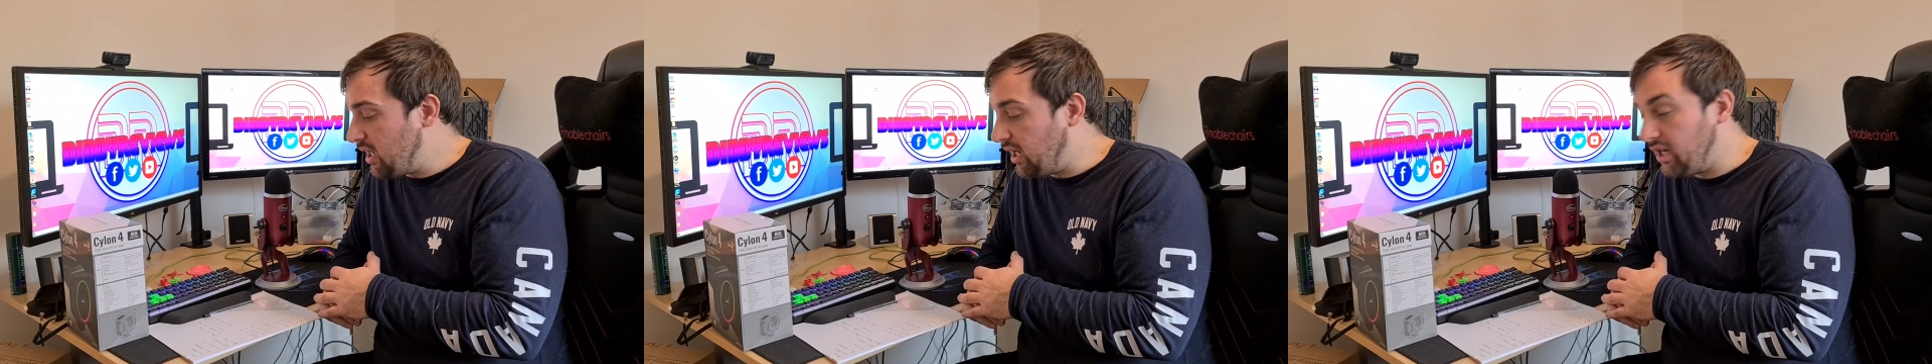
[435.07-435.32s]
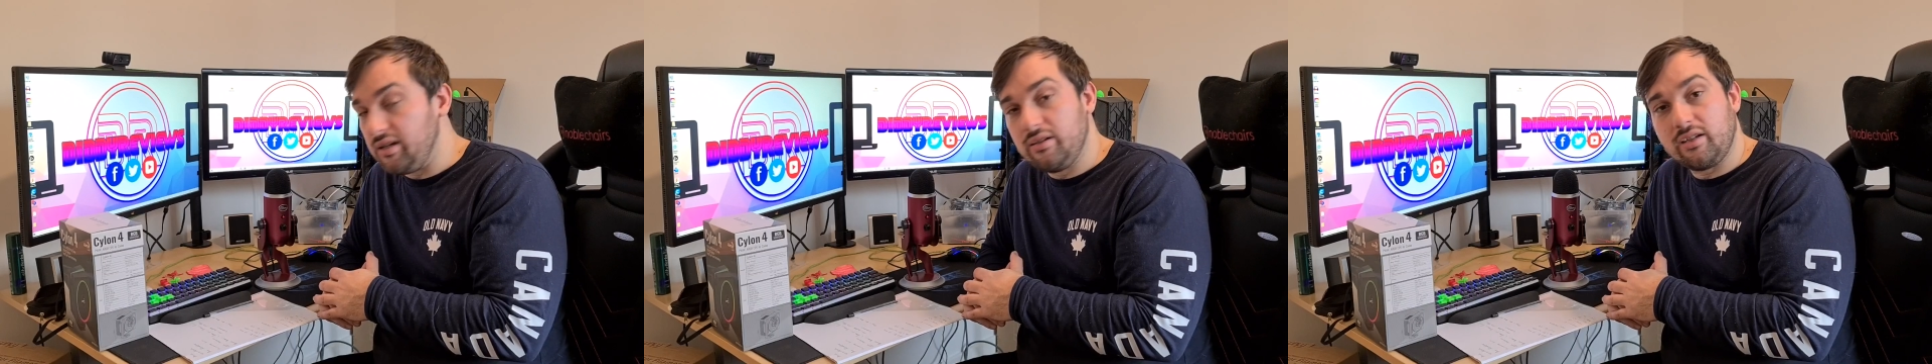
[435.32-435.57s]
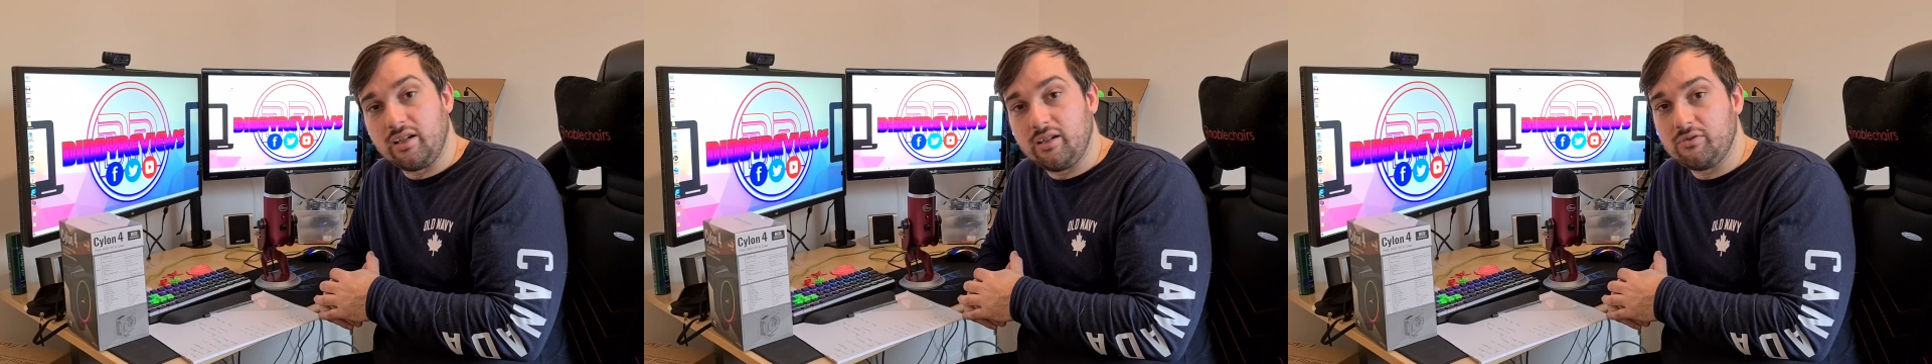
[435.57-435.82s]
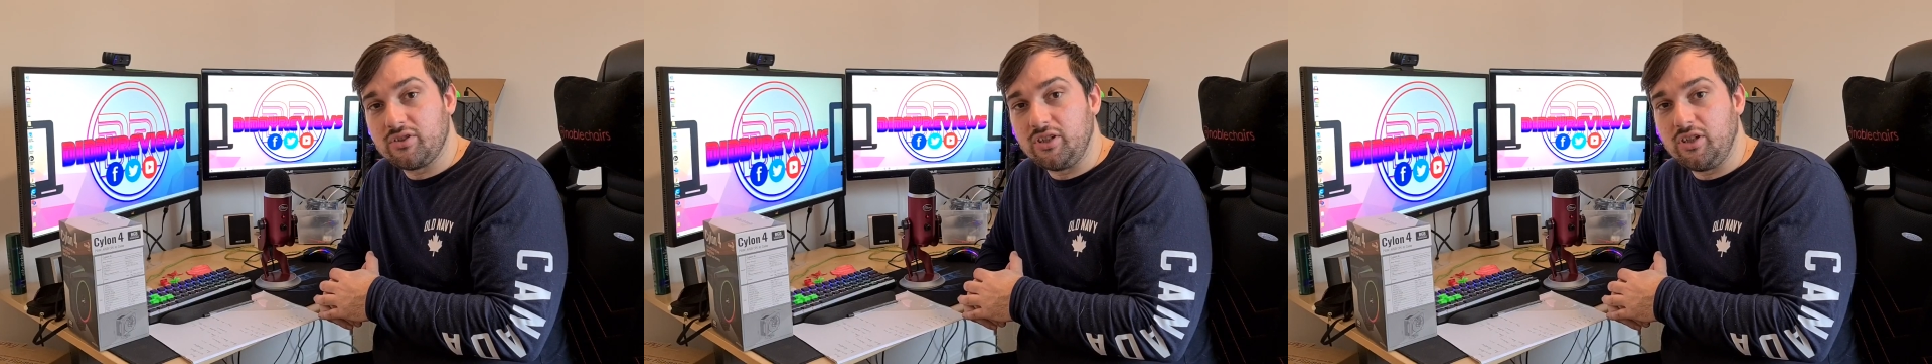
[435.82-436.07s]
And
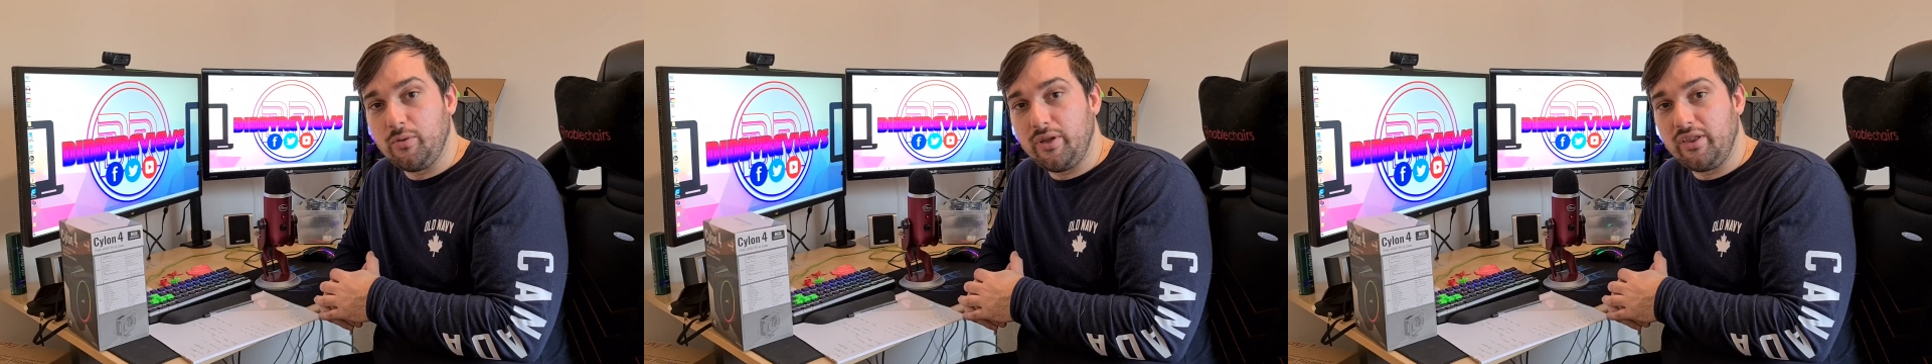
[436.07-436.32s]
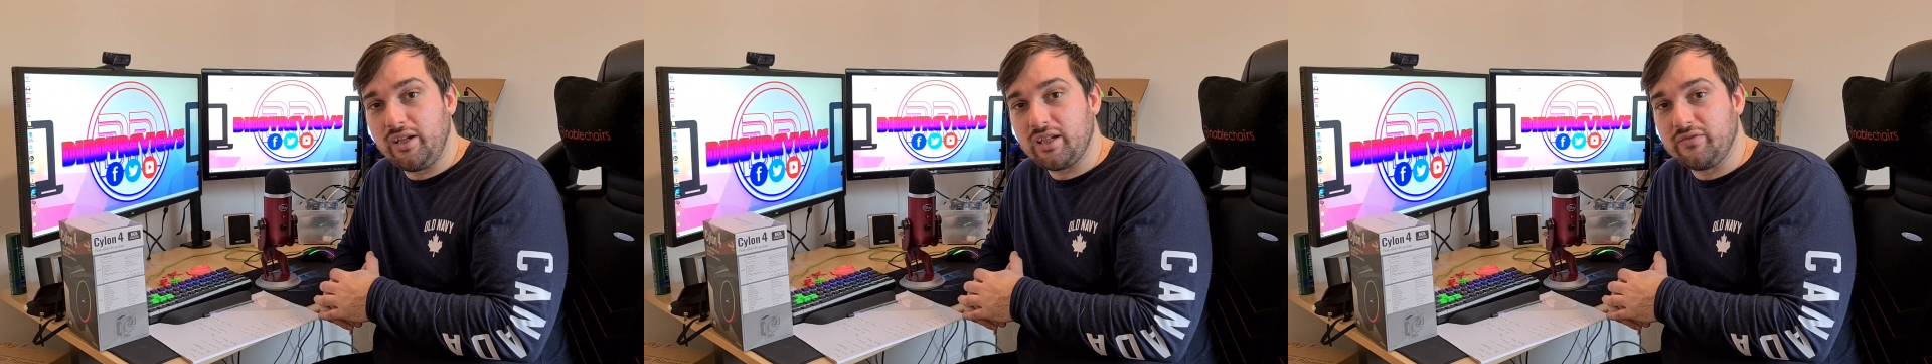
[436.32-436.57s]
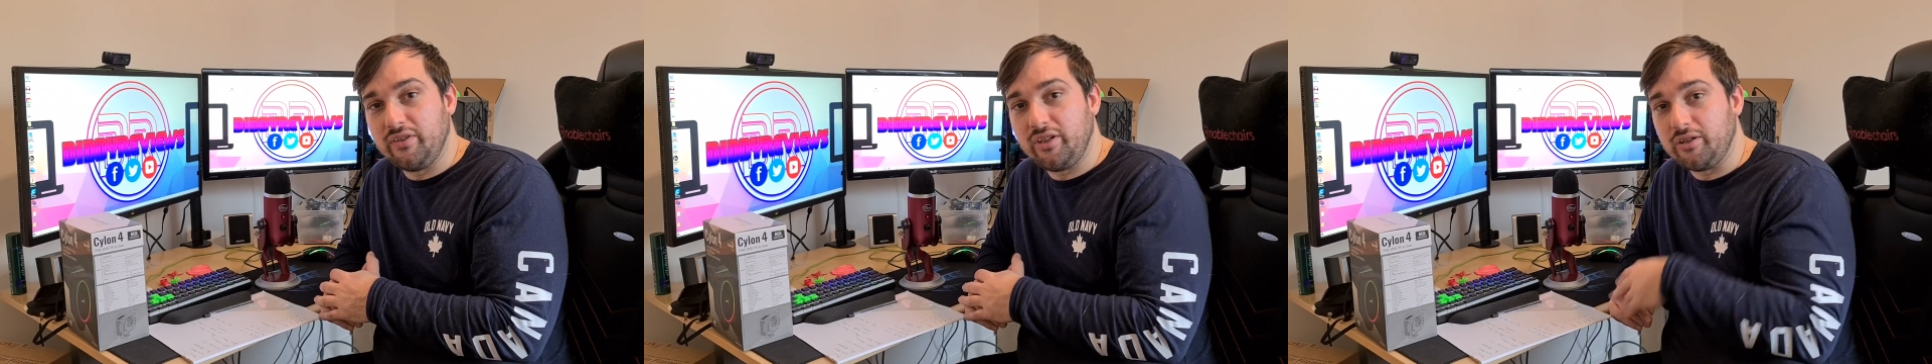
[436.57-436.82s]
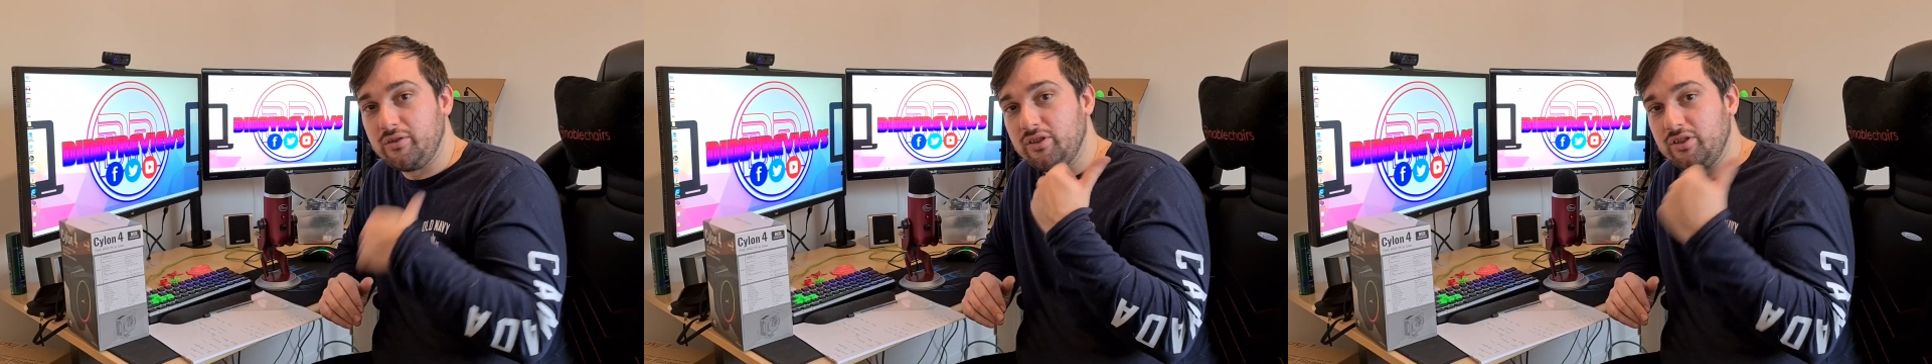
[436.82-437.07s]
I'll see you in the next
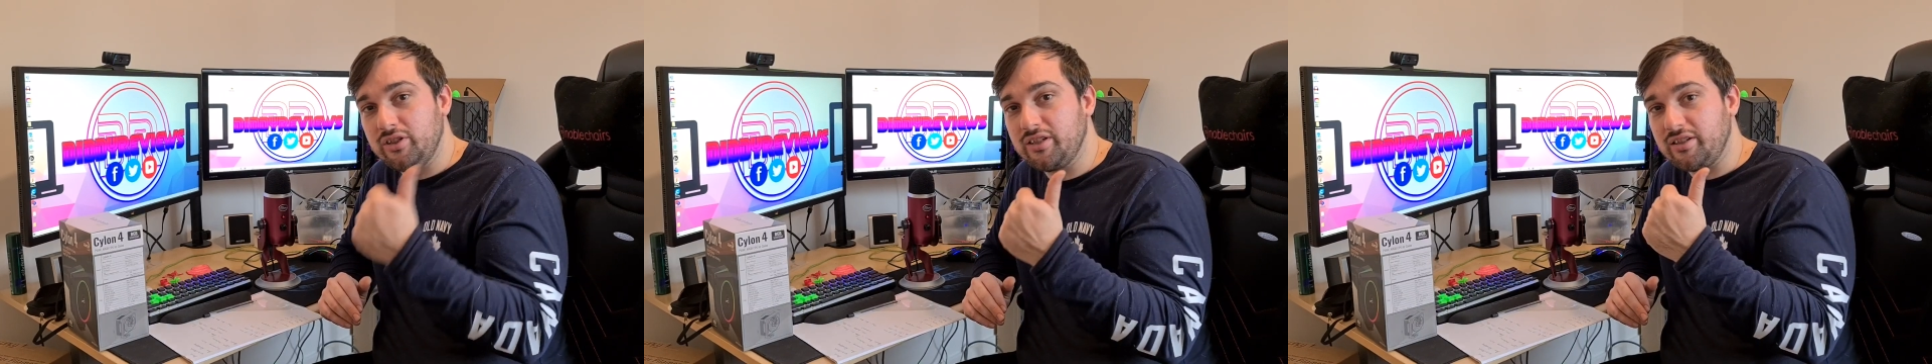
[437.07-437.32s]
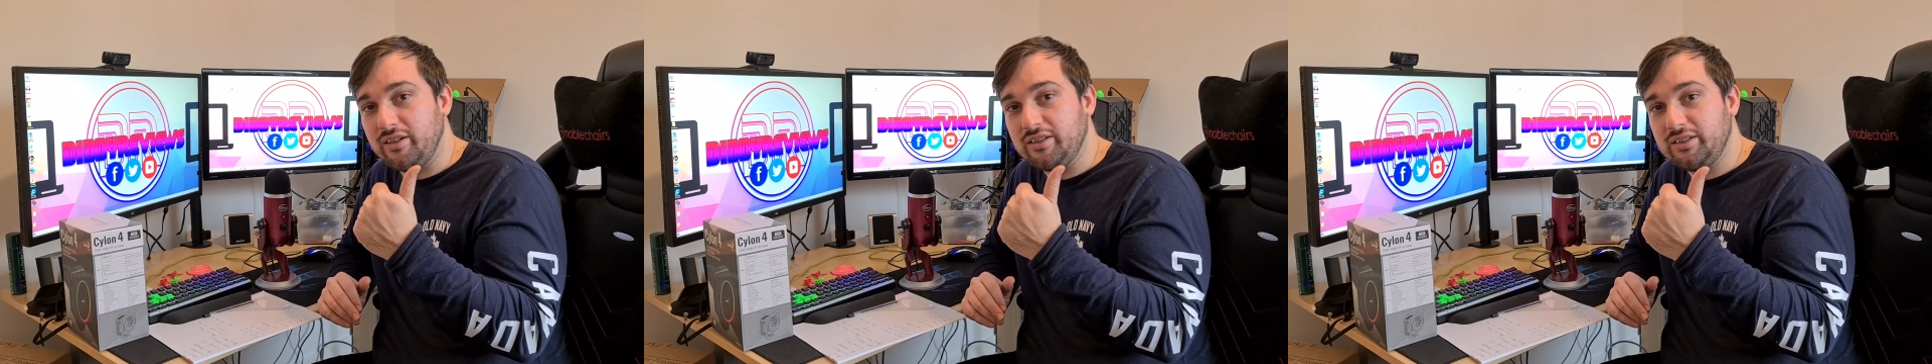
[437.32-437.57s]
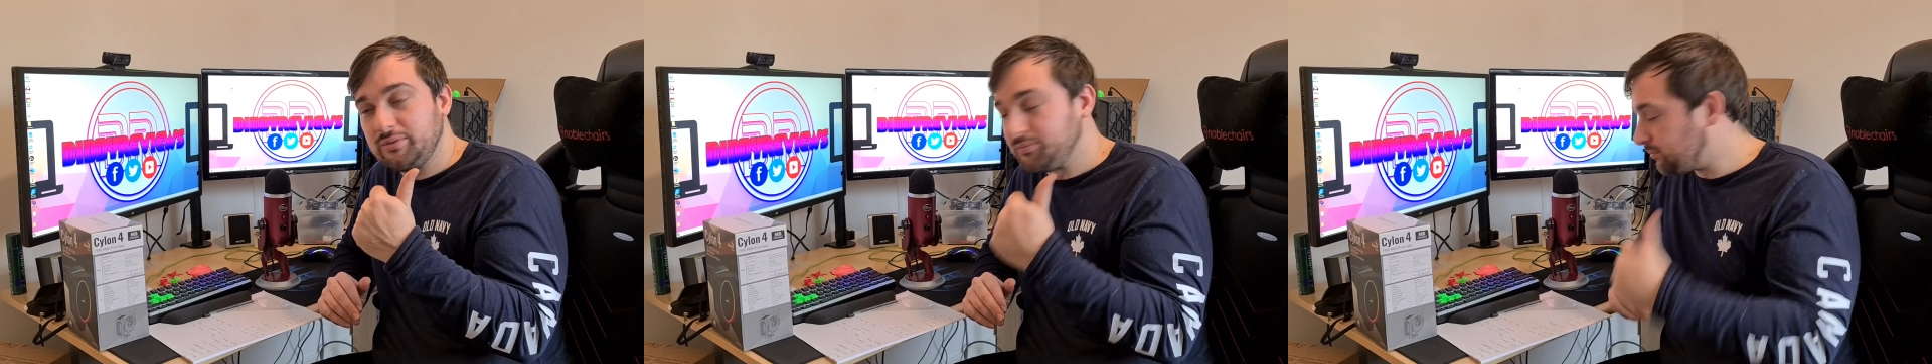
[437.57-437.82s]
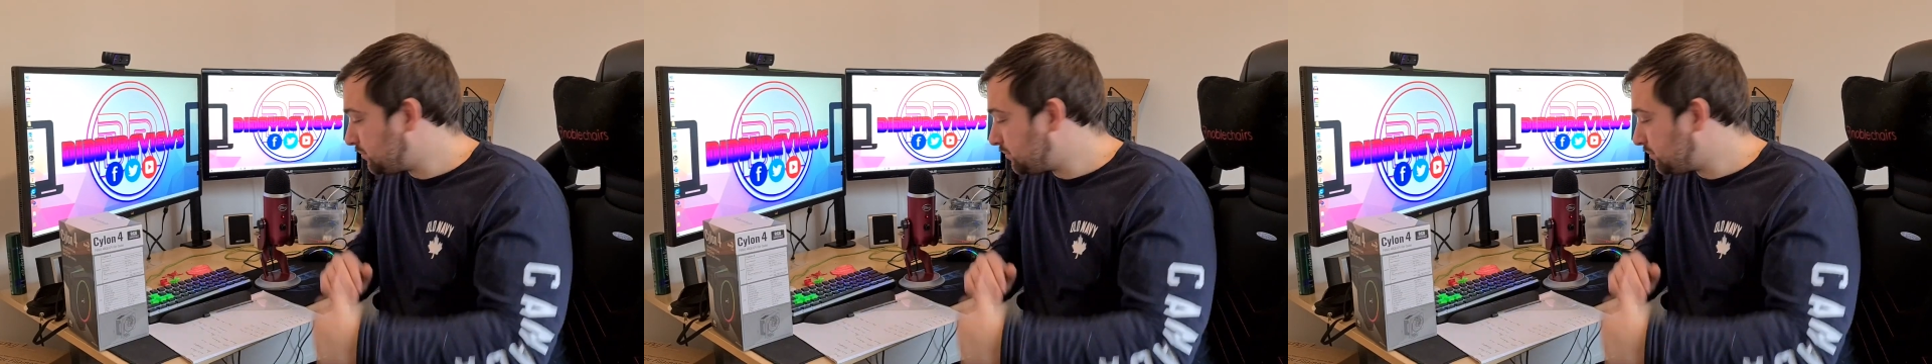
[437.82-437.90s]
video. Cheers, guys.